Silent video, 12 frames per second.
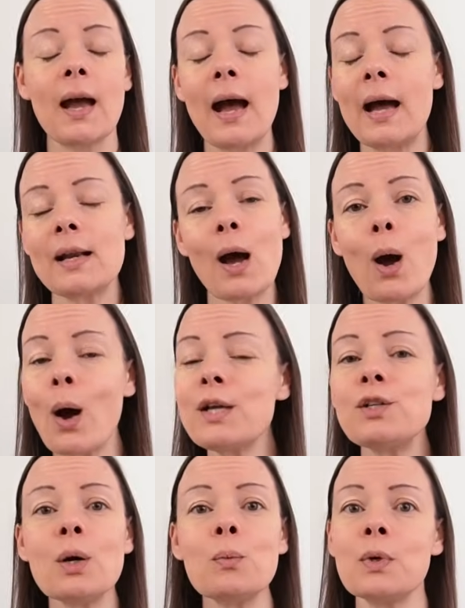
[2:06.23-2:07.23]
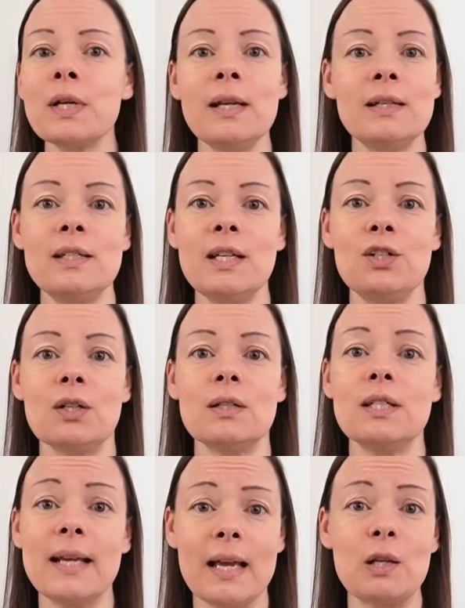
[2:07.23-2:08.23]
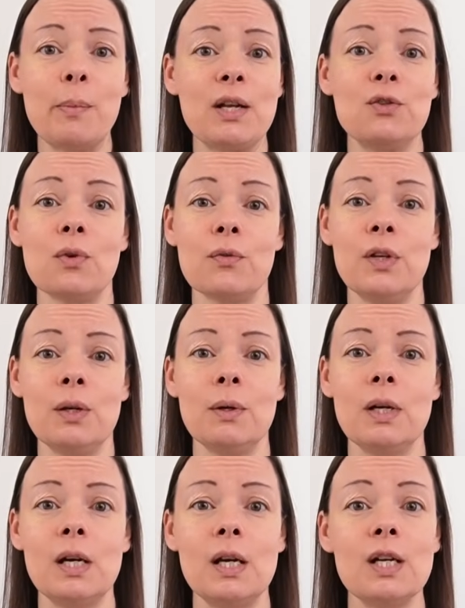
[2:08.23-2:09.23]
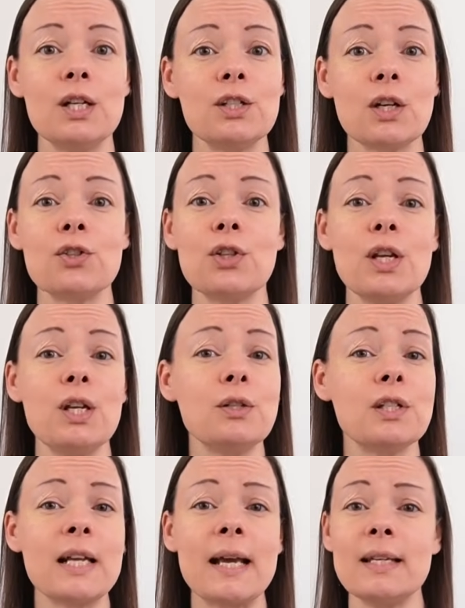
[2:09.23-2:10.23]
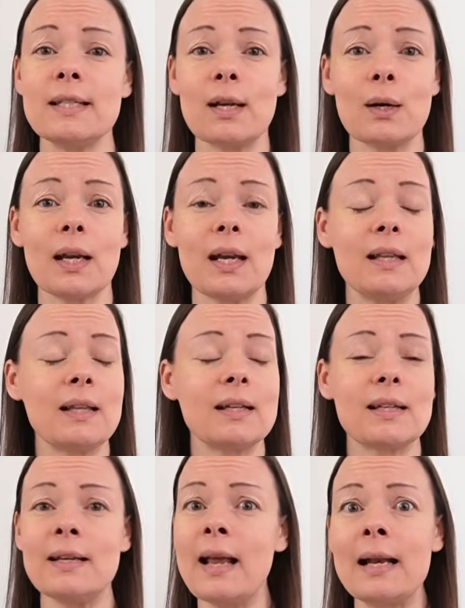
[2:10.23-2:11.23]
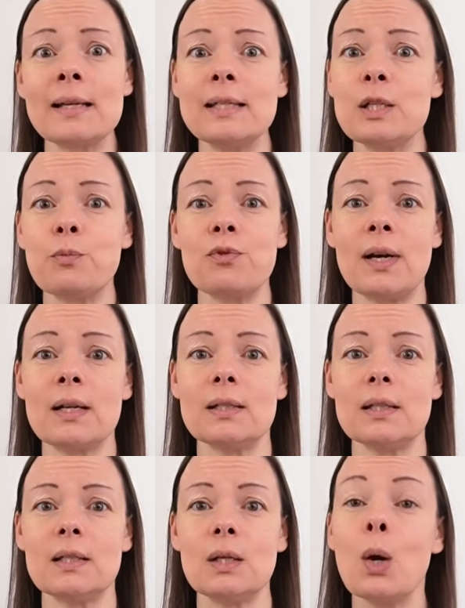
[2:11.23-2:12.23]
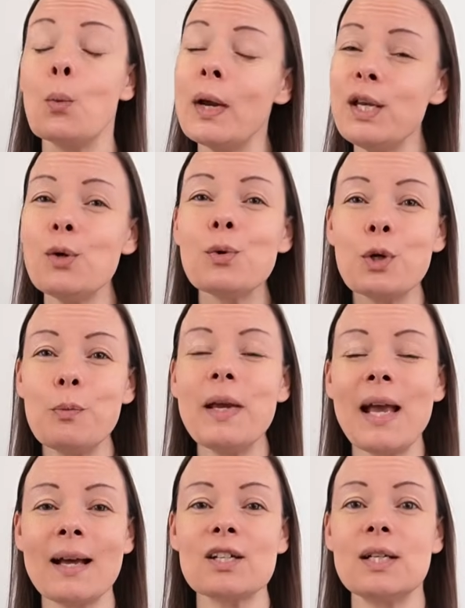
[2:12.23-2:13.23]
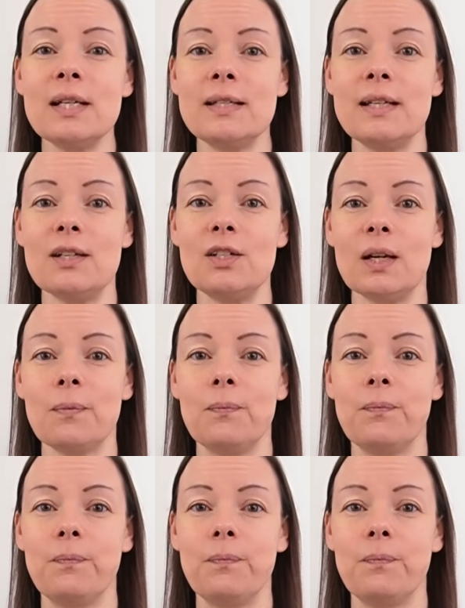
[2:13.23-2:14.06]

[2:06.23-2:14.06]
And I don't want indecision to get the better of you, such that you stay stuck in that analysis paralysis when you could be actually stitching.